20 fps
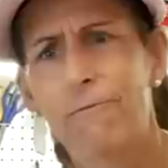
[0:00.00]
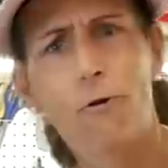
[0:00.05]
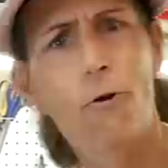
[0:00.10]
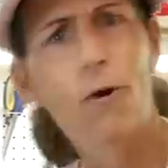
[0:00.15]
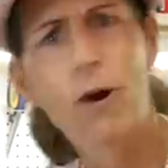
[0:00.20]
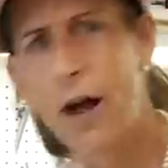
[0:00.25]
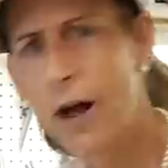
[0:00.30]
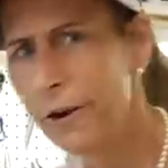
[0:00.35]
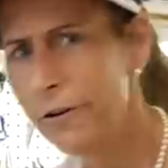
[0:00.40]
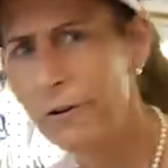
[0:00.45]

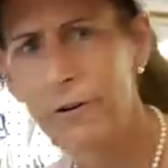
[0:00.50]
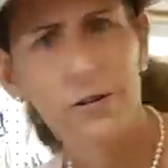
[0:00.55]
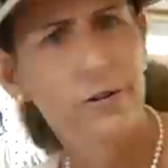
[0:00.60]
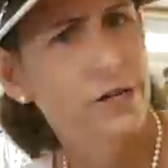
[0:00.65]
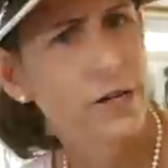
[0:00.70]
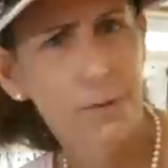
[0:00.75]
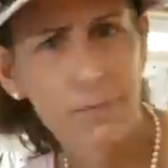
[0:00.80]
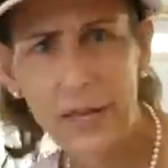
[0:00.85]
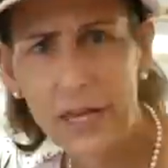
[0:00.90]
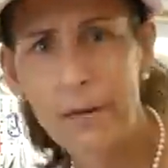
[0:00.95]
400
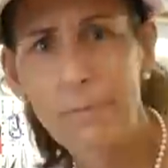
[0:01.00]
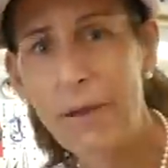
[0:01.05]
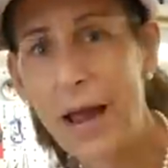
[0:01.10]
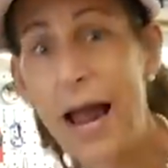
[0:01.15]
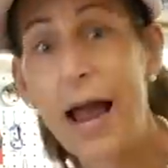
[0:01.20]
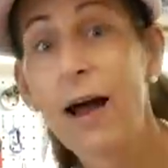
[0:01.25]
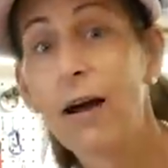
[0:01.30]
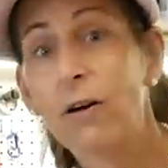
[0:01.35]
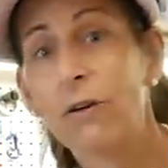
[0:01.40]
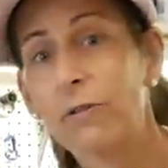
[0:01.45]
something
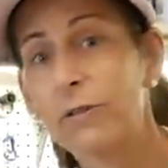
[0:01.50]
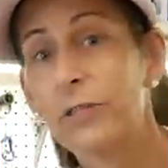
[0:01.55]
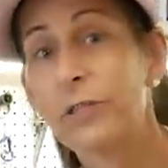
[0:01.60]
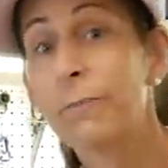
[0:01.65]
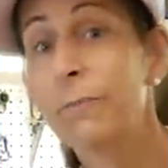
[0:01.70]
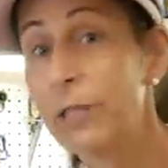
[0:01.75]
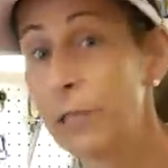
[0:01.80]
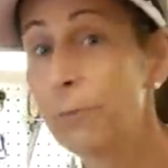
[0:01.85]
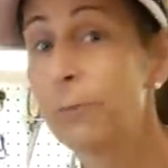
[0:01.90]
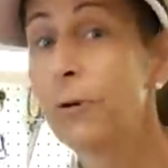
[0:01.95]
pounds. I
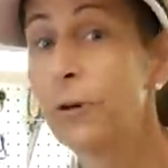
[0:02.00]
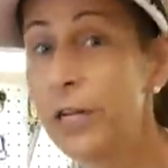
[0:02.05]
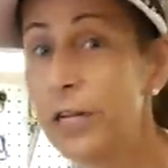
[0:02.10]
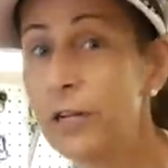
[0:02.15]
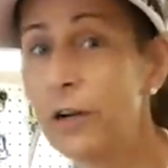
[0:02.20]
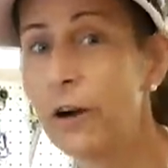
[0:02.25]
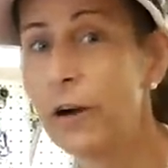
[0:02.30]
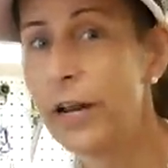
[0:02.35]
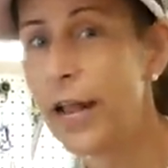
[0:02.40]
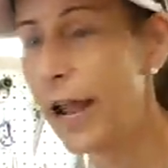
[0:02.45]
mean, they're pretty
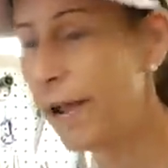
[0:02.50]
darn